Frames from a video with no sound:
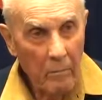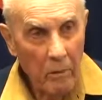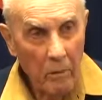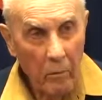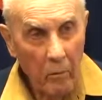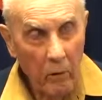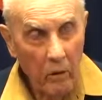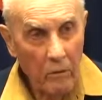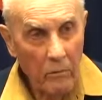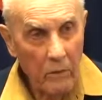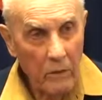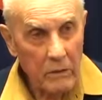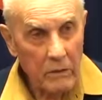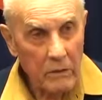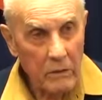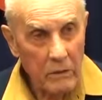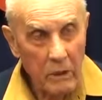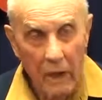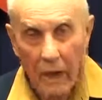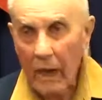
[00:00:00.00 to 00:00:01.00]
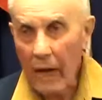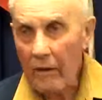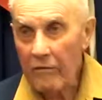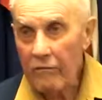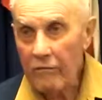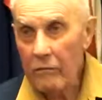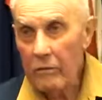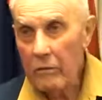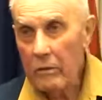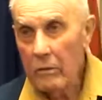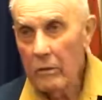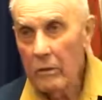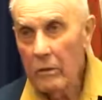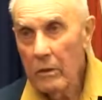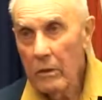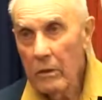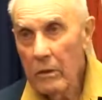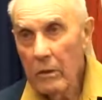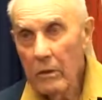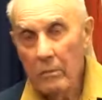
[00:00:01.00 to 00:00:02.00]
Walter was half,
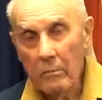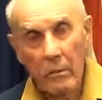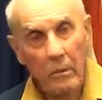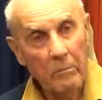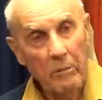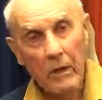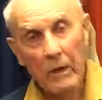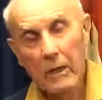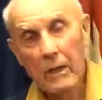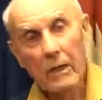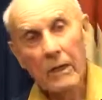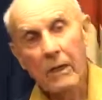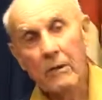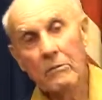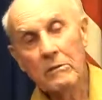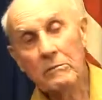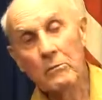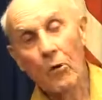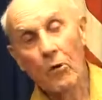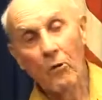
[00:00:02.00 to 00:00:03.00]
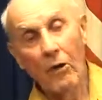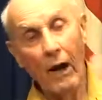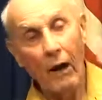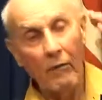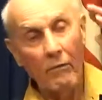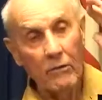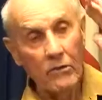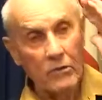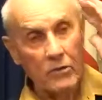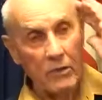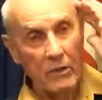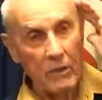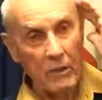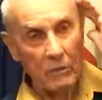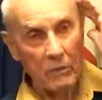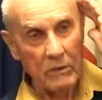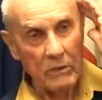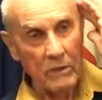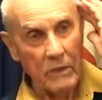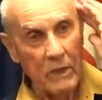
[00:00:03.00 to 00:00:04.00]
but he was more Irish than
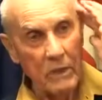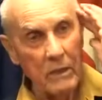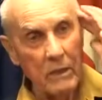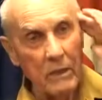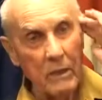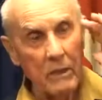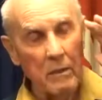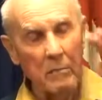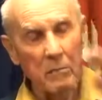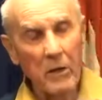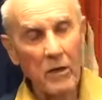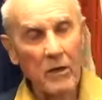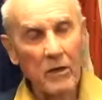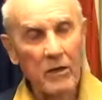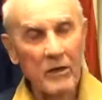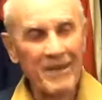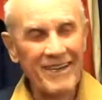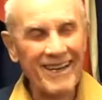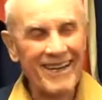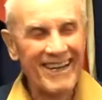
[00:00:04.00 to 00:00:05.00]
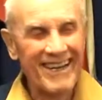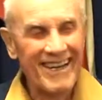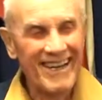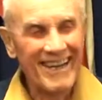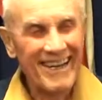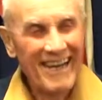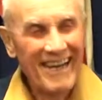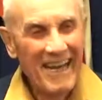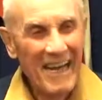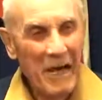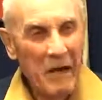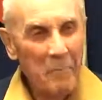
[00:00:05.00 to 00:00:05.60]
he was Indian, American Indian.